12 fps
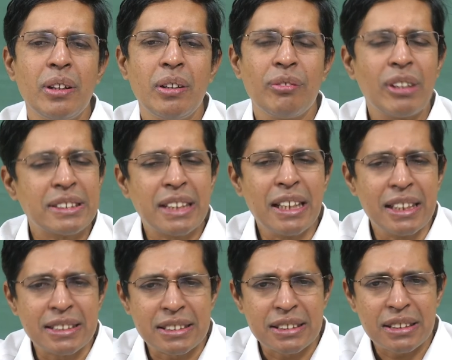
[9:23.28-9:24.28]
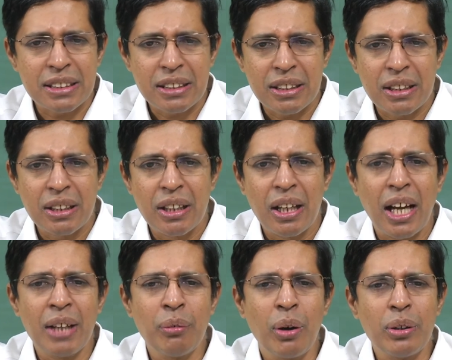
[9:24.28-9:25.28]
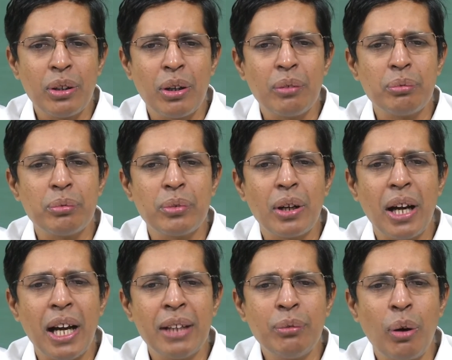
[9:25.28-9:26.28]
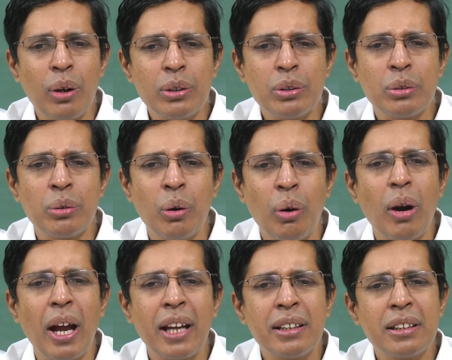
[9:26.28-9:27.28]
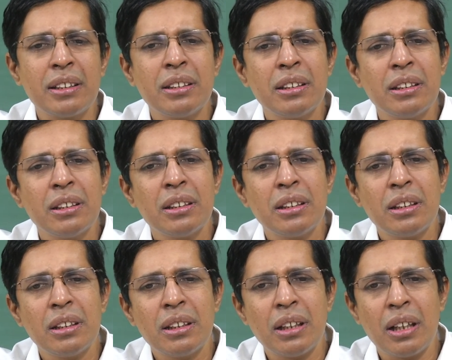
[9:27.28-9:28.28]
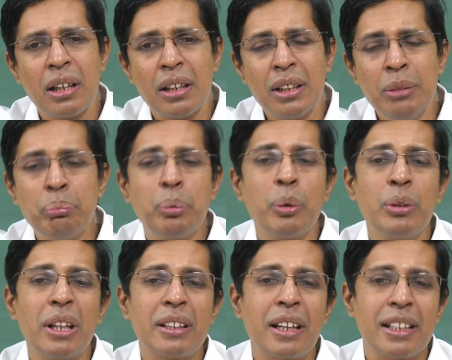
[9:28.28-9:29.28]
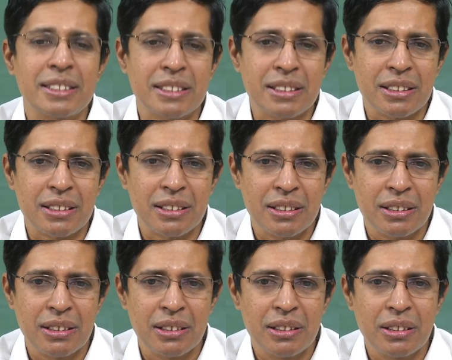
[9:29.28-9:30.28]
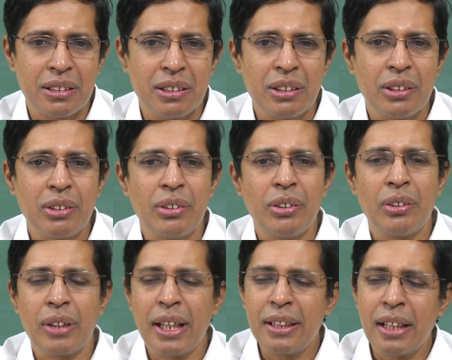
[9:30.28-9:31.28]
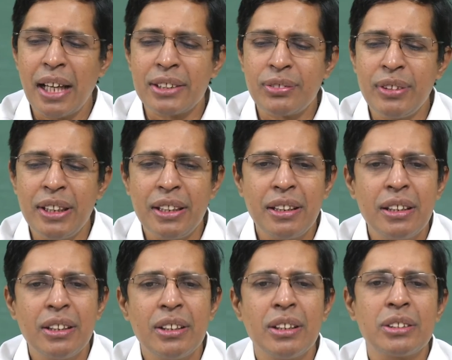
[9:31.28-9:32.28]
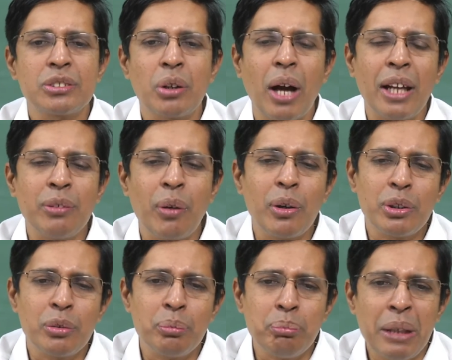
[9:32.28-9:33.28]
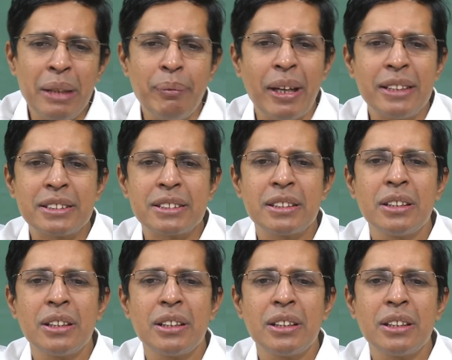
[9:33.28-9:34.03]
First thing is I want to go and improve the trust, right, as we so I want to minimize